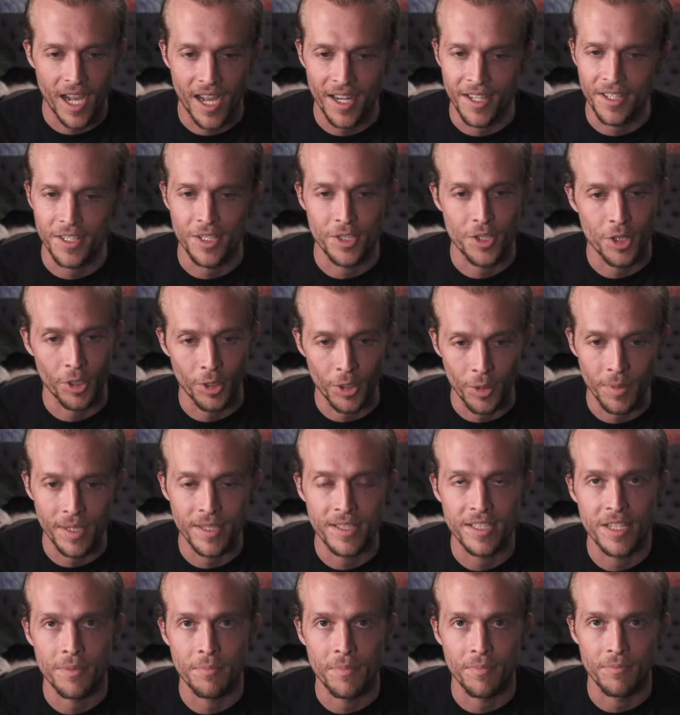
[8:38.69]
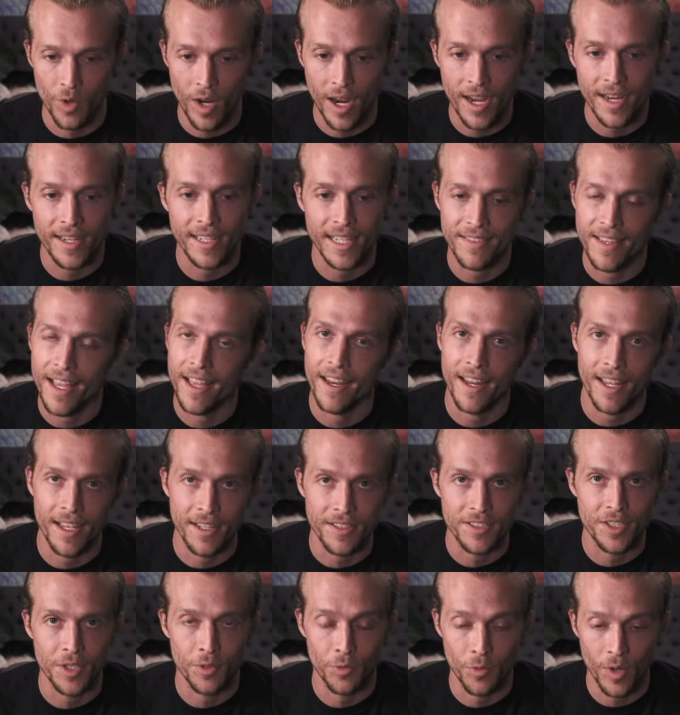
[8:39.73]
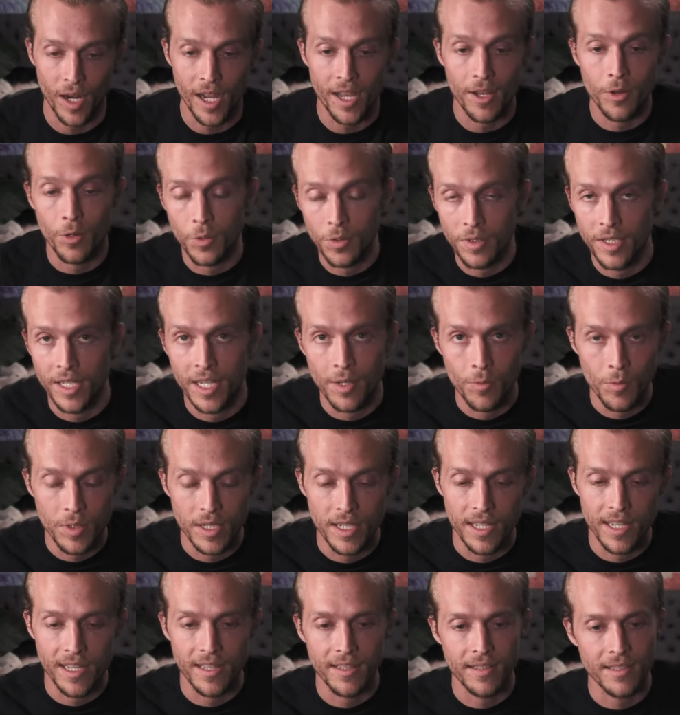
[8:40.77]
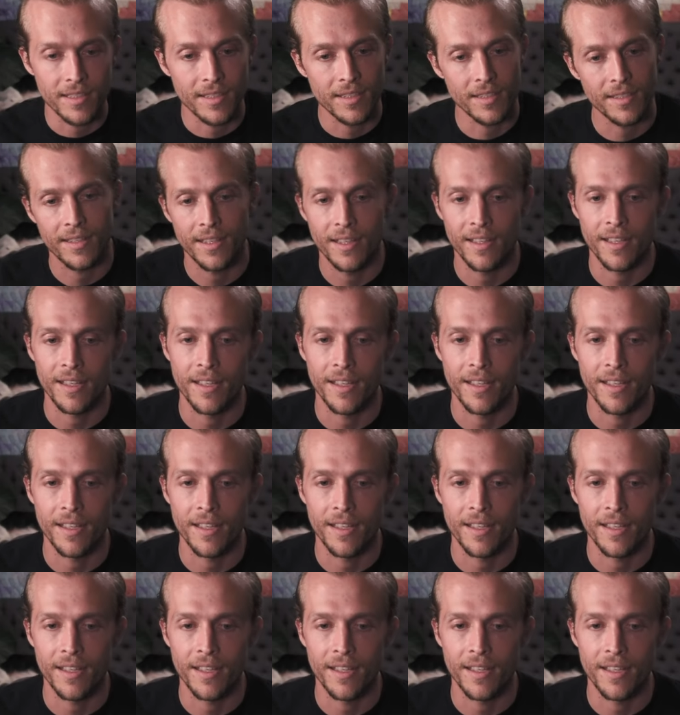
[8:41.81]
kind of determined to try and get that exit right, holding on one-handed,